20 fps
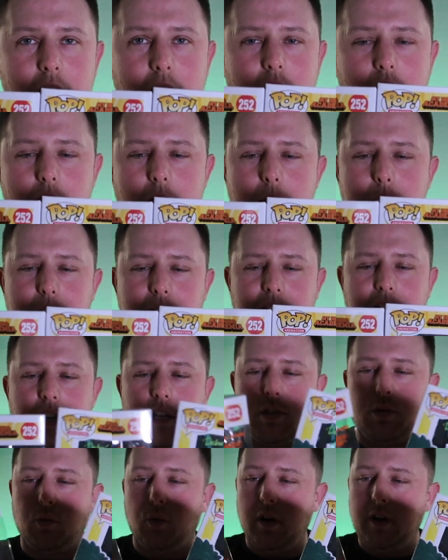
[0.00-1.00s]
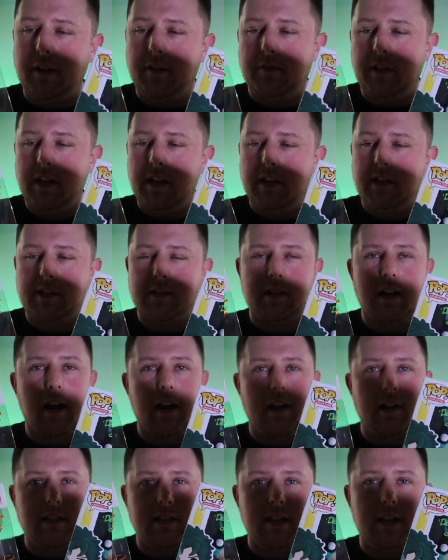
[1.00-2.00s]
Um, each one of these
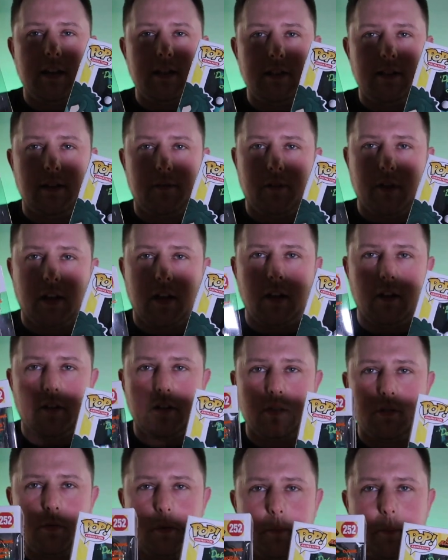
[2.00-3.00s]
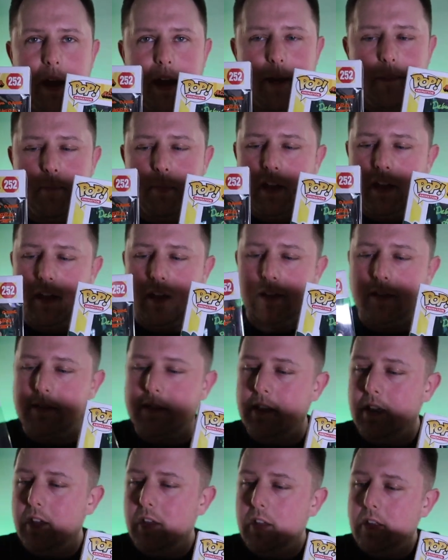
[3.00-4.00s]
I did in different colors with paint pens.